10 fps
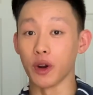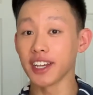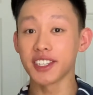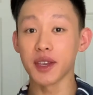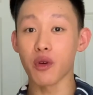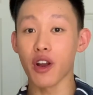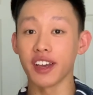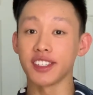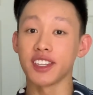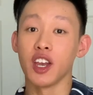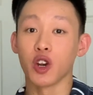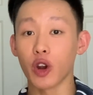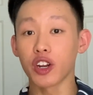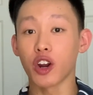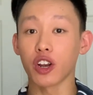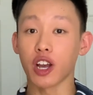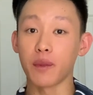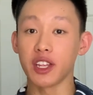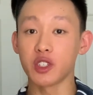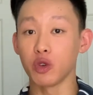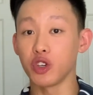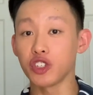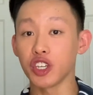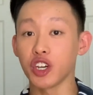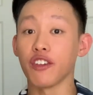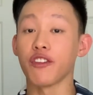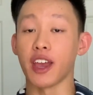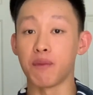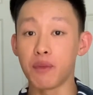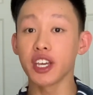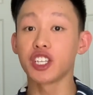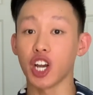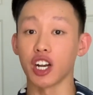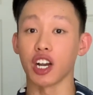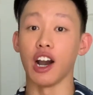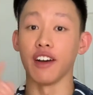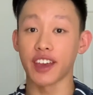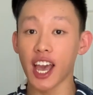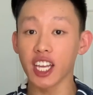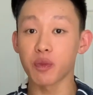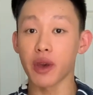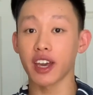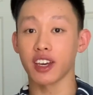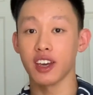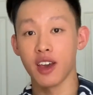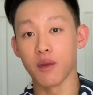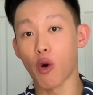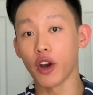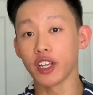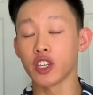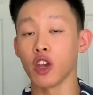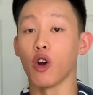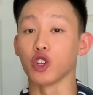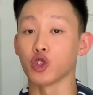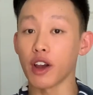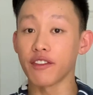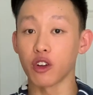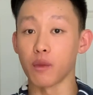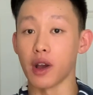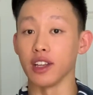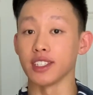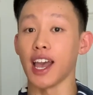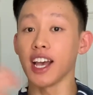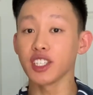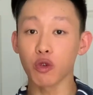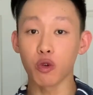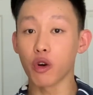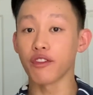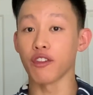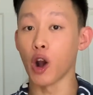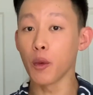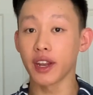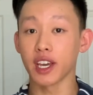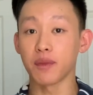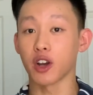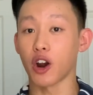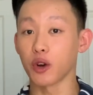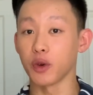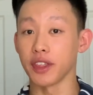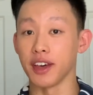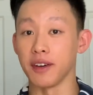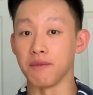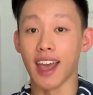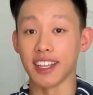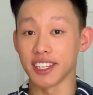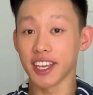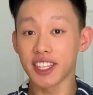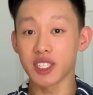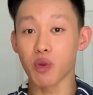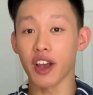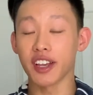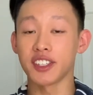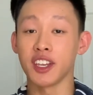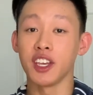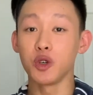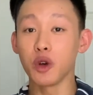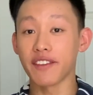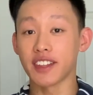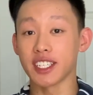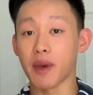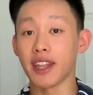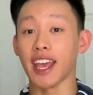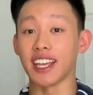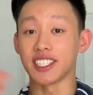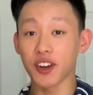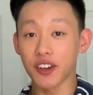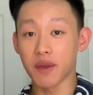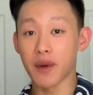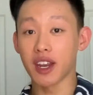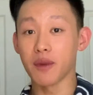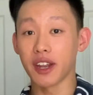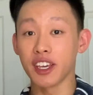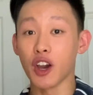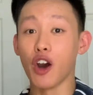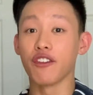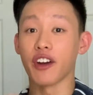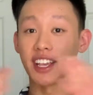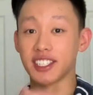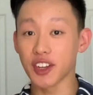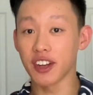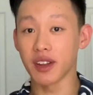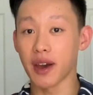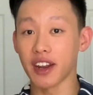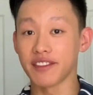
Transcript: I say prize, credit card companies will usually offer a big chunk of cashback, points, or traveler miles as a reward for opening up a card with them. And to get this prize, you'll have to spend a certain amount of money over a certain amount of